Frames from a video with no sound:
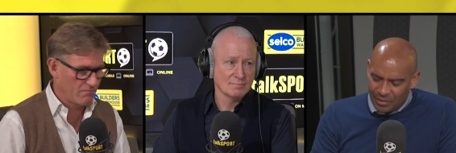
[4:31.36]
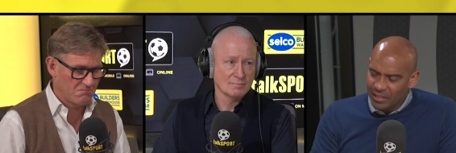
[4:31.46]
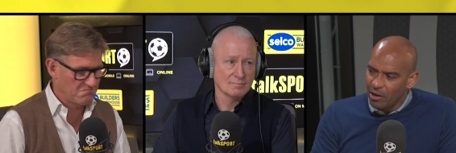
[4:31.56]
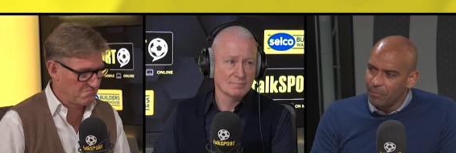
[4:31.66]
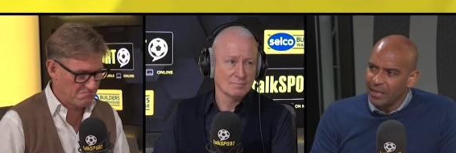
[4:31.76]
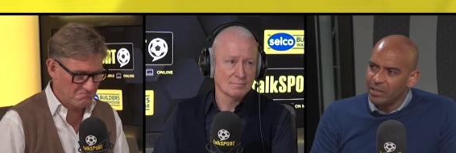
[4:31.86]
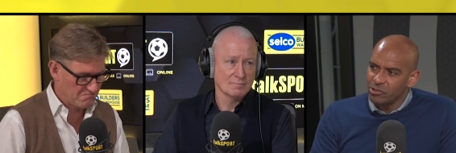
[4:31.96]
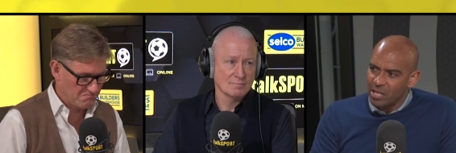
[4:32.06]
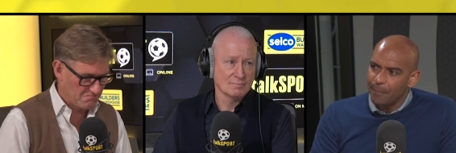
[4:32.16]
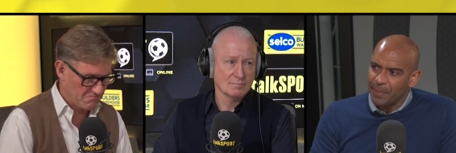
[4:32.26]
Speaker 1: think Yerry Mina
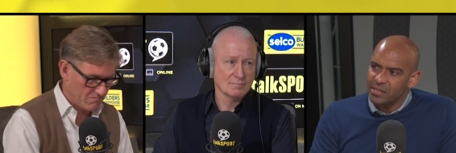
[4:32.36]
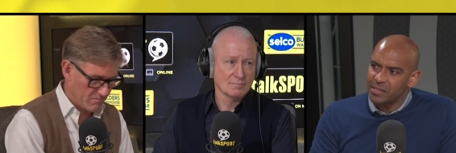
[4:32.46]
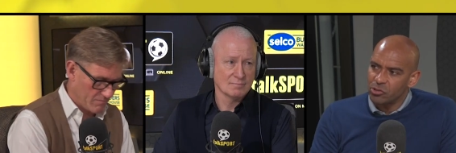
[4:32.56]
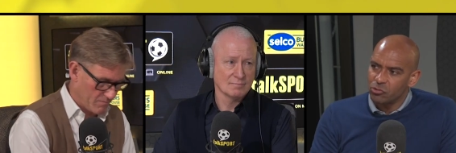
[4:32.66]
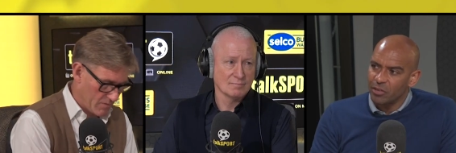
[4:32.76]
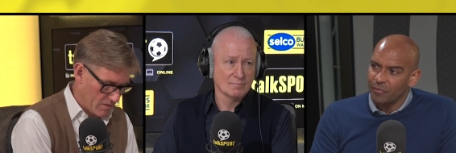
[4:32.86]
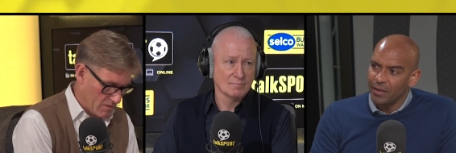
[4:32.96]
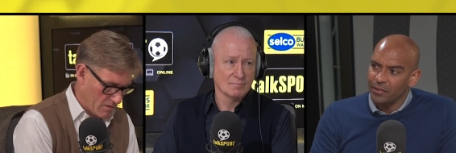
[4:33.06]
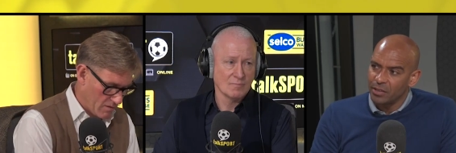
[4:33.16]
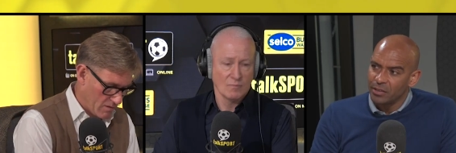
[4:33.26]
is their best central
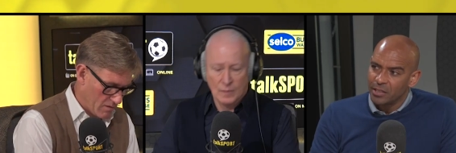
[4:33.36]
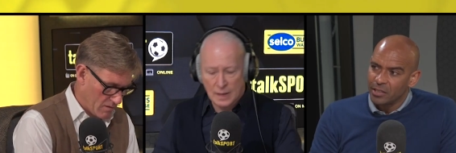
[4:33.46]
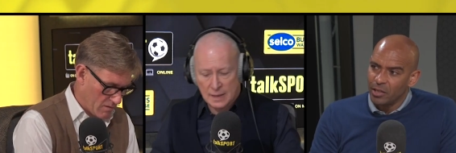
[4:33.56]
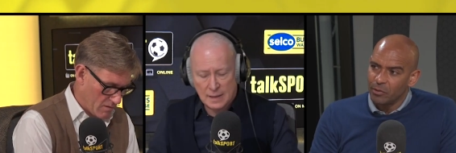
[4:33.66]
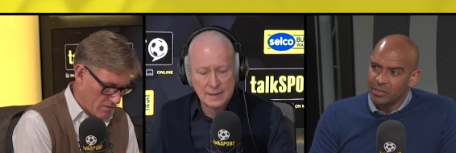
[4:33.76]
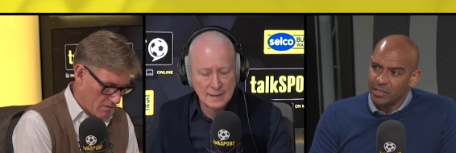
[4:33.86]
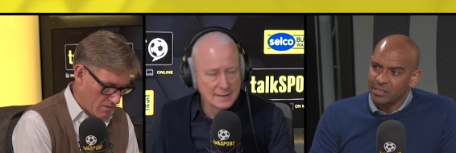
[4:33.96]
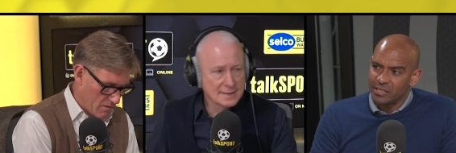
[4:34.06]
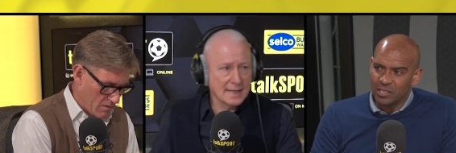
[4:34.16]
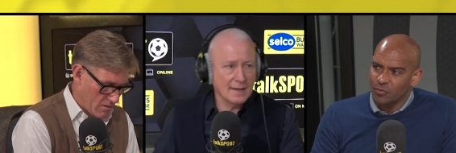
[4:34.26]
defender. You know,
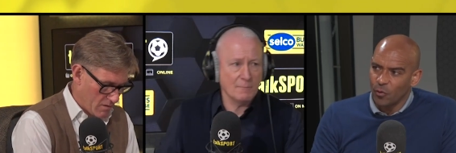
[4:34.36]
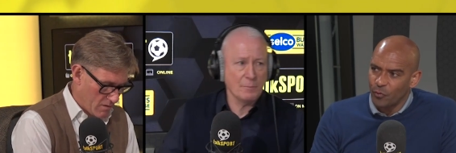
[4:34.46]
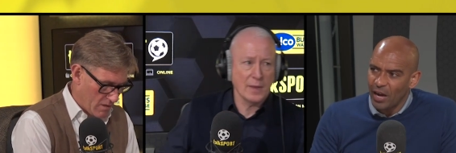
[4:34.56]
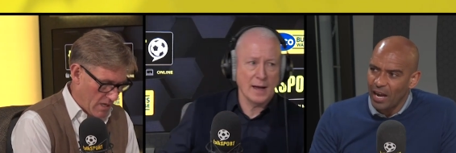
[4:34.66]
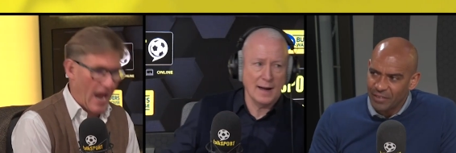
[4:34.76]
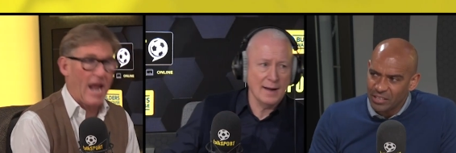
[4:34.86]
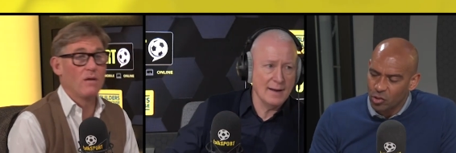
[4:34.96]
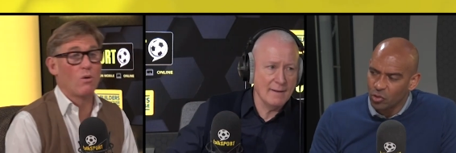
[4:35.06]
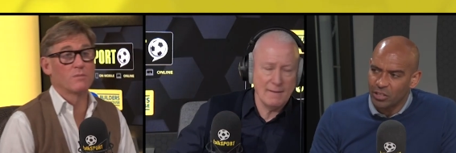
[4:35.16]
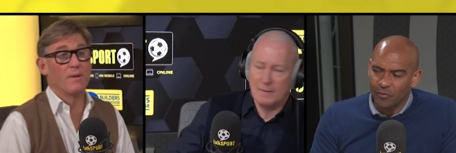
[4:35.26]
he's 6'5".
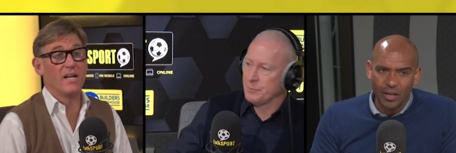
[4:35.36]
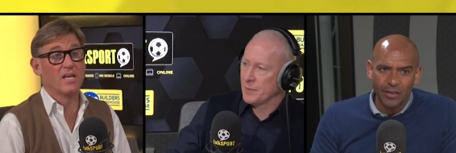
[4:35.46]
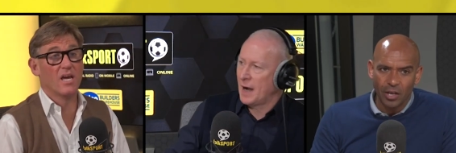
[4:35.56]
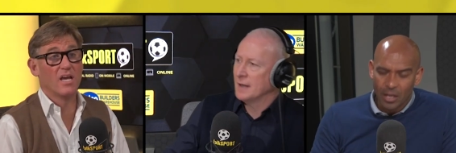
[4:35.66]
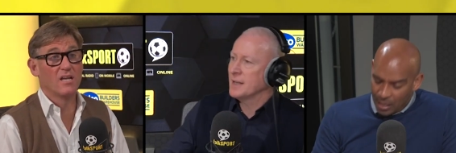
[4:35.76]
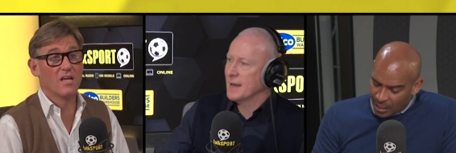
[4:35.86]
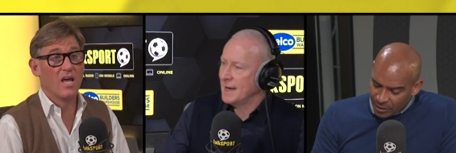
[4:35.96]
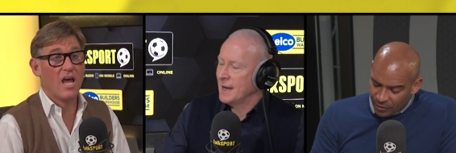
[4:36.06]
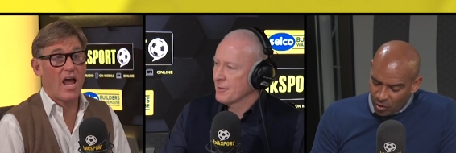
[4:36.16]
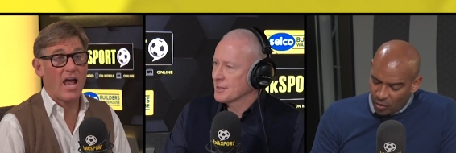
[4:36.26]
Speaker 2: Anyone's better than
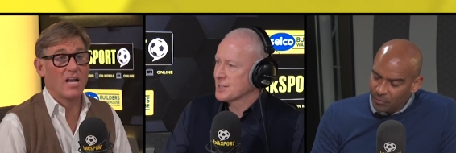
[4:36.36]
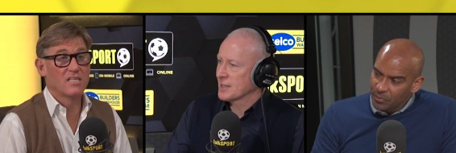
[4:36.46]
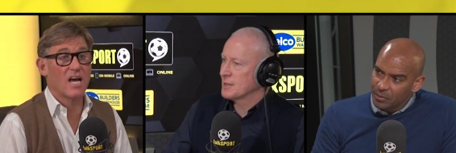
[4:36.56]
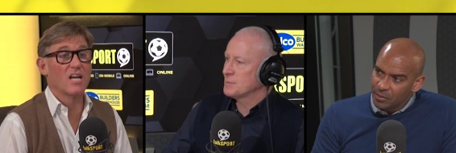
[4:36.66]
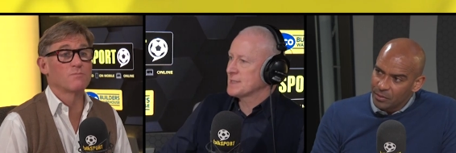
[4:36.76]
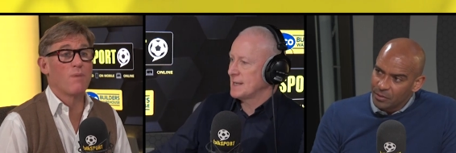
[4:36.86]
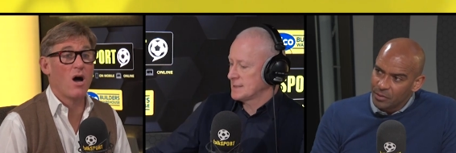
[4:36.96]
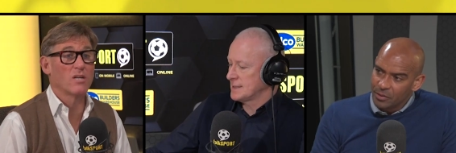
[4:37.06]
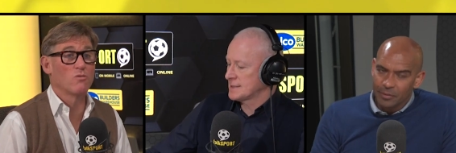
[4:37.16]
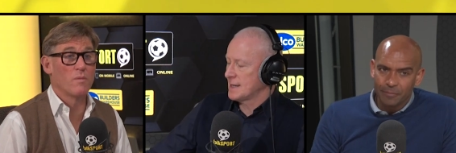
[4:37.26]
Keane. Douglas
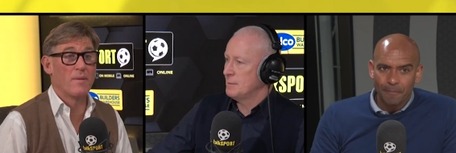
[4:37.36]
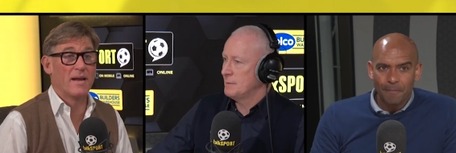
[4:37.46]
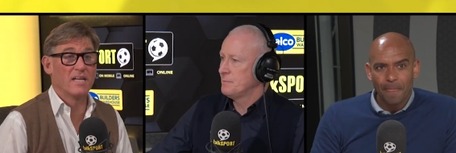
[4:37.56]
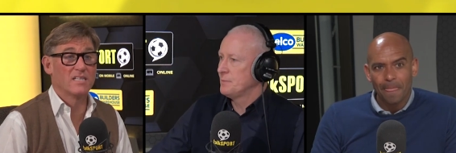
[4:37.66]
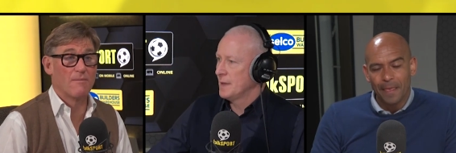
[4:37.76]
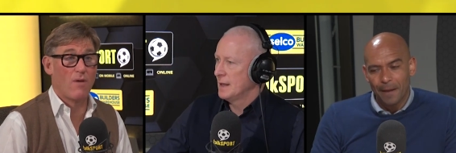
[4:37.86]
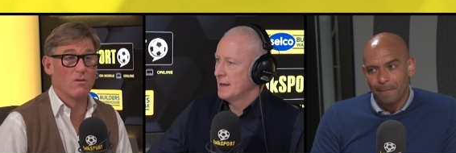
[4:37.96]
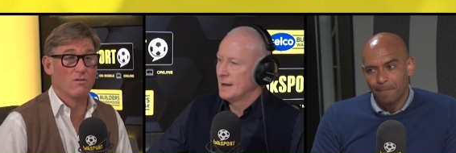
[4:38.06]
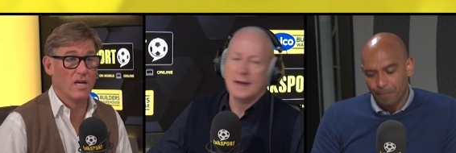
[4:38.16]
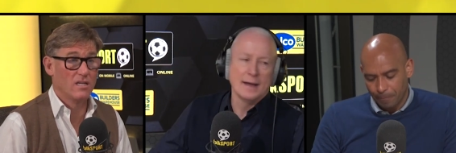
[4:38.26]
Bader would be better than
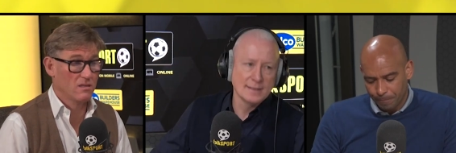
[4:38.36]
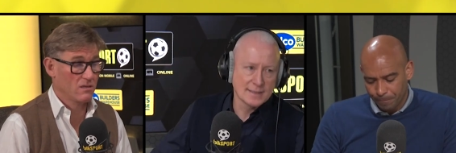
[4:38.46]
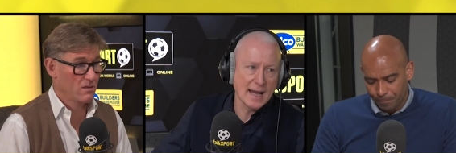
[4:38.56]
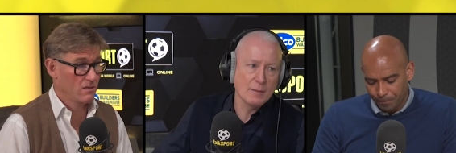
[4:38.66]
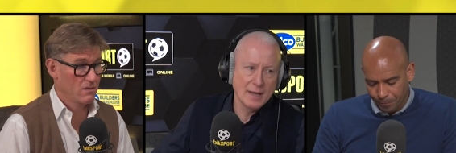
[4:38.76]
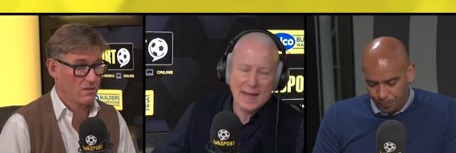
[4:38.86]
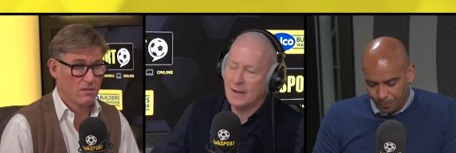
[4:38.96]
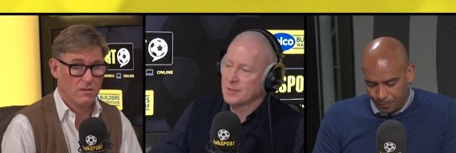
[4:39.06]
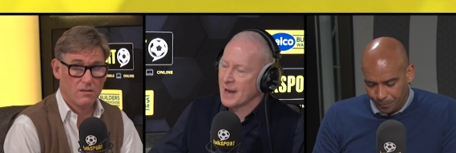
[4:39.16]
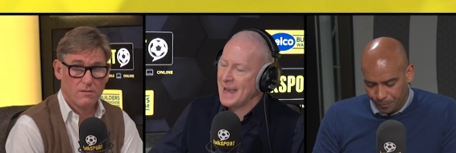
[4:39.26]
Michael Keane. Simon,
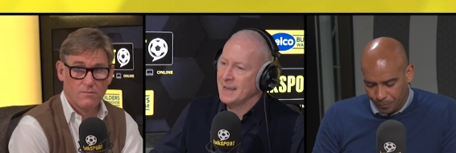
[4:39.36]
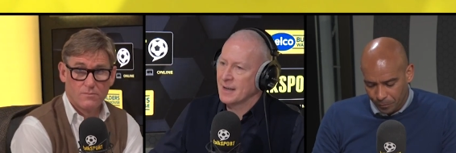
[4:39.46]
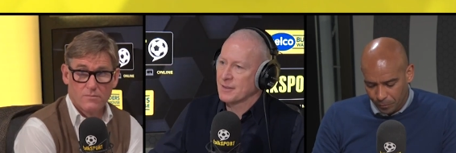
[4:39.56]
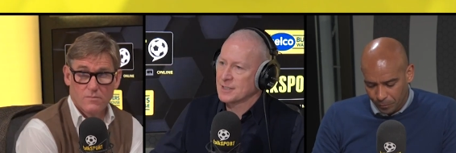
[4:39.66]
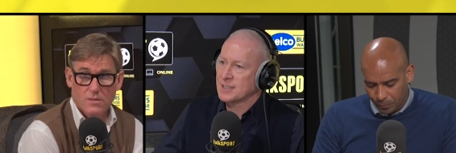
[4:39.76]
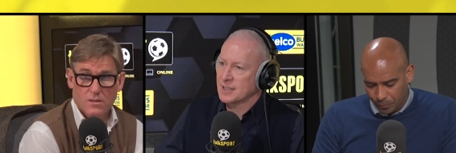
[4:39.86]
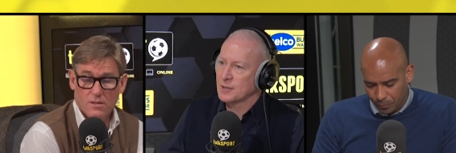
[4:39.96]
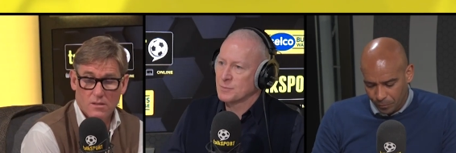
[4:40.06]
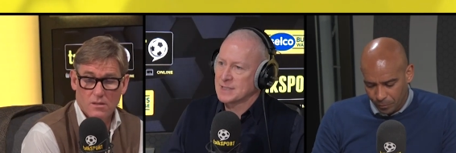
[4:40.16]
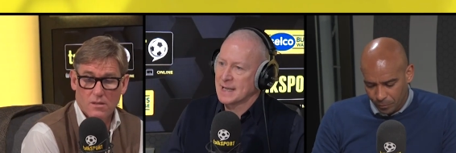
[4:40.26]
under any other
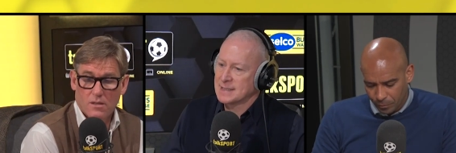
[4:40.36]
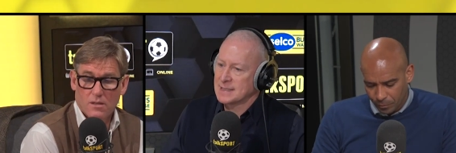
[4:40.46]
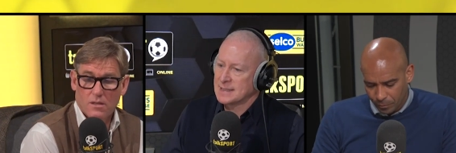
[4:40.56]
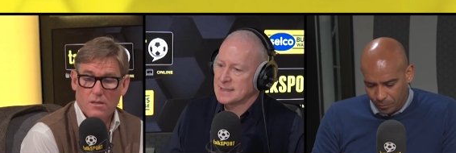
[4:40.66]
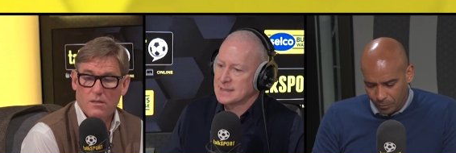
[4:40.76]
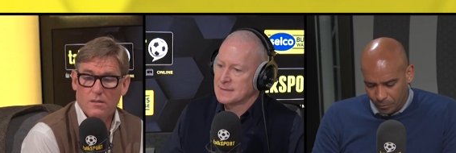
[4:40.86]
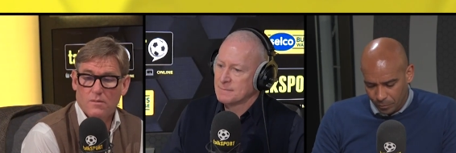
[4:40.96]
circumstances,